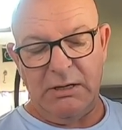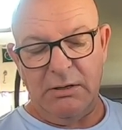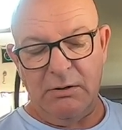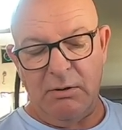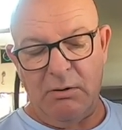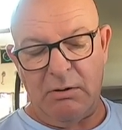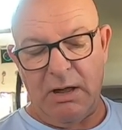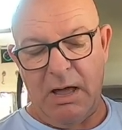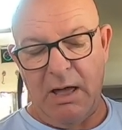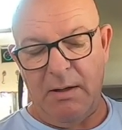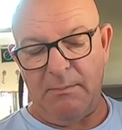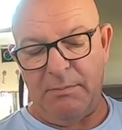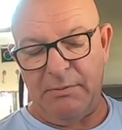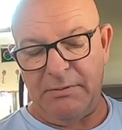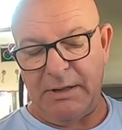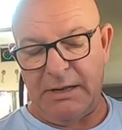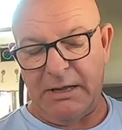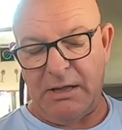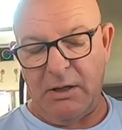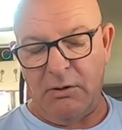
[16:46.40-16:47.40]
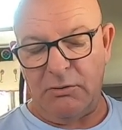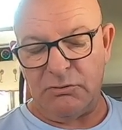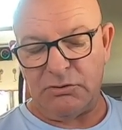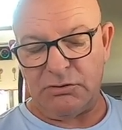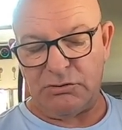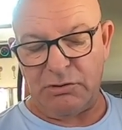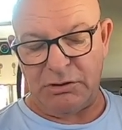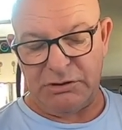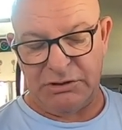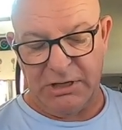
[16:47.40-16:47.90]
lock up, they can't
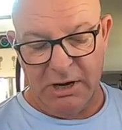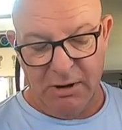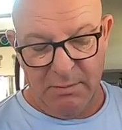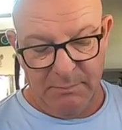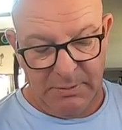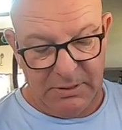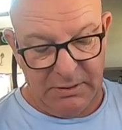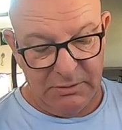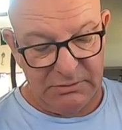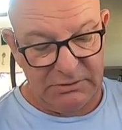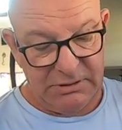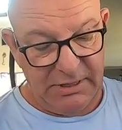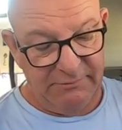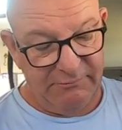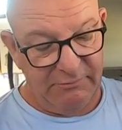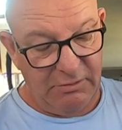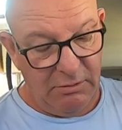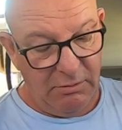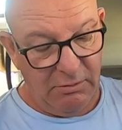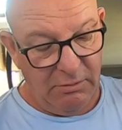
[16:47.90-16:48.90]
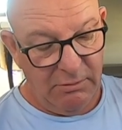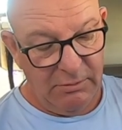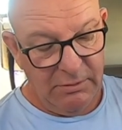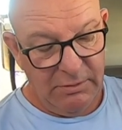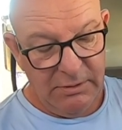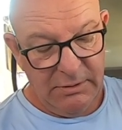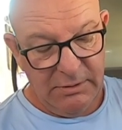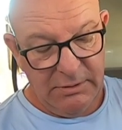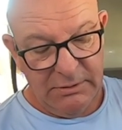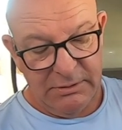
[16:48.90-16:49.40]
stretch out because they've got
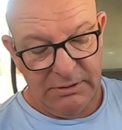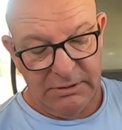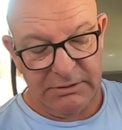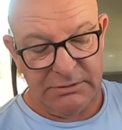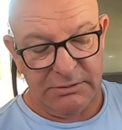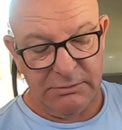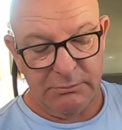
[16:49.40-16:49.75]
these